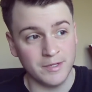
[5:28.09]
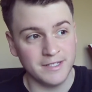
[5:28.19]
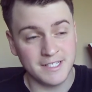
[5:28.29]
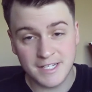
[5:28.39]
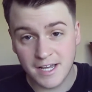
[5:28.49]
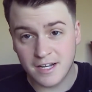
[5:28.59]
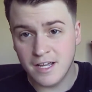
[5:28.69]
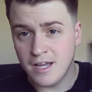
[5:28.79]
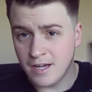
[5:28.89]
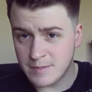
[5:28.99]
but instead, I
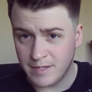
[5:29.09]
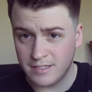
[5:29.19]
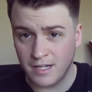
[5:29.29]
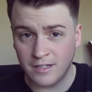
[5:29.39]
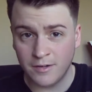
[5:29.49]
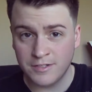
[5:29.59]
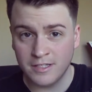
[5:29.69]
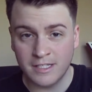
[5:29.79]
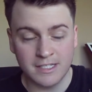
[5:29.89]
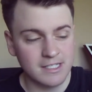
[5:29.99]
spent $10
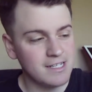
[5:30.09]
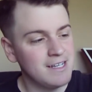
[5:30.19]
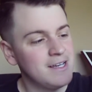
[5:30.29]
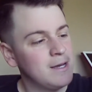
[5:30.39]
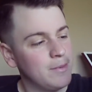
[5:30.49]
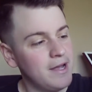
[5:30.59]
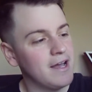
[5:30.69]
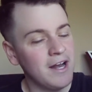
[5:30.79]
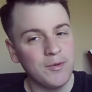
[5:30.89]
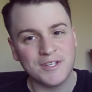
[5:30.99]
on this. But yeah,
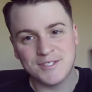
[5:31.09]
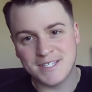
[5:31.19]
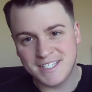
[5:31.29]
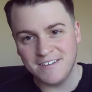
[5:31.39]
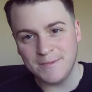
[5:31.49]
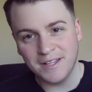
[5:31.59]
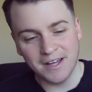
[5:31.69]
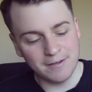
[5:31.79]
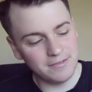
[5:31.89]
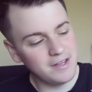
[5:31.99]
anyway, so this saves my
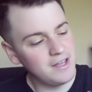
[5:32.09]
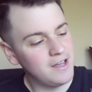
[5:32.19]
life.